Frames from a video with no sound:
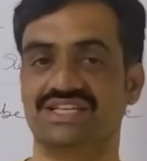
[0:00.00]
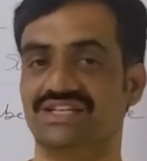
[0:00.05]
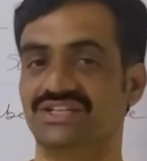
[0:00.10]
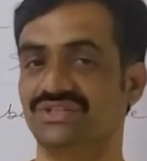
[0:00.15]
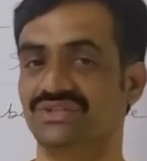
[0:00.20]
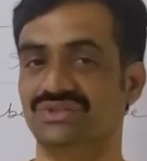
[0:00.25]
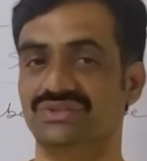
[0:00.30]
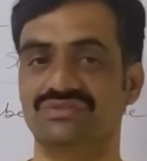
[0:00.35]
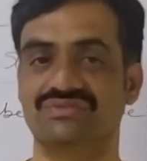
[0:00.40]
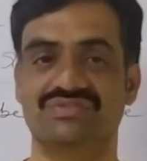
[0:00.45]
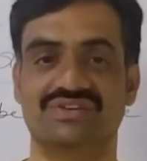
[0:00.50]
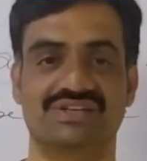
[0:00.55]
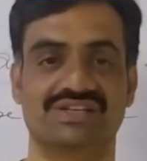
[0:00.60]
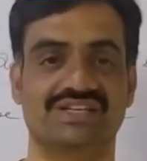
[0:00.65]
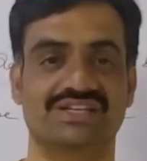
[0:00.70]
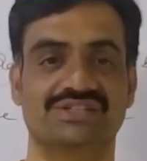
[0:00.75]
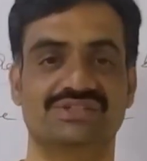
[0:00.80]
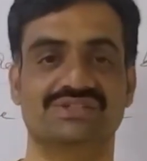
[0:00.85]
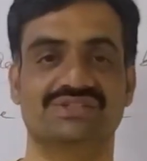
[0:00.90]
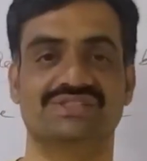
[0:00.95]
and don't
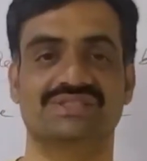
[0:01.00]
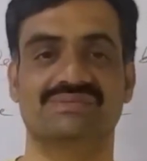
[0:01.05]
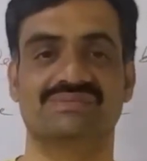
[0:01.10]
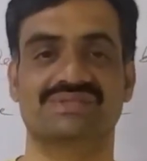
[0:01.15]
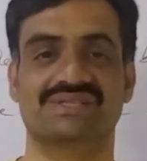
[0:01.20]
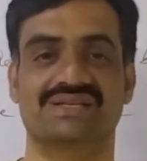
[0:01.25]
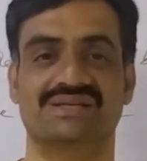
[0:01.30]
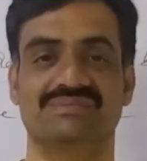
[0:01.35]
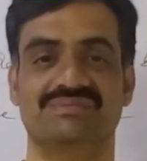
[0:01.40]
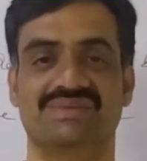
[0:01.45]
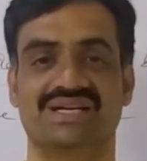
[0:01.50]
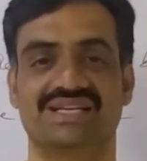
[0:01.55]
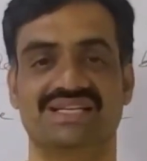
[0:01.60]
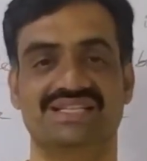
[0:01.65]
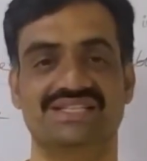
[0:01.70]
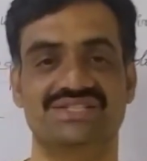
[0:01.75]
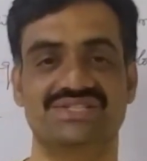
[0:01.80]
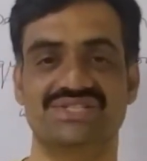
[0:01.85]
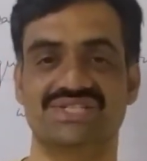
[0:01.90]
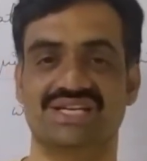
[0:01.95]
forget to subscribe my
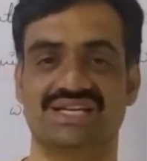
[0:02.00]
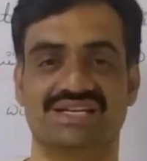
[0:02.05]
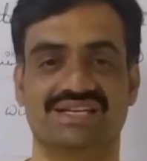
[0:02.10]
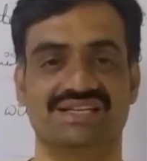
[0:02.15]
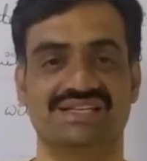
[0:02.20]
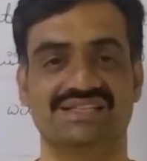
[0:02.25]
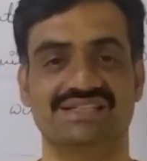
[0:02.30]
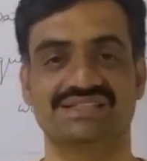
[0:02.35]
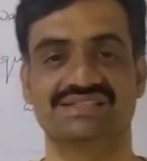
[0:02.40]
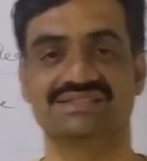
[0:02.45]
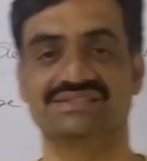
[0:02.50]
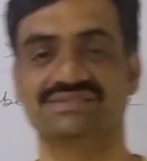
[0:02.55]
channel.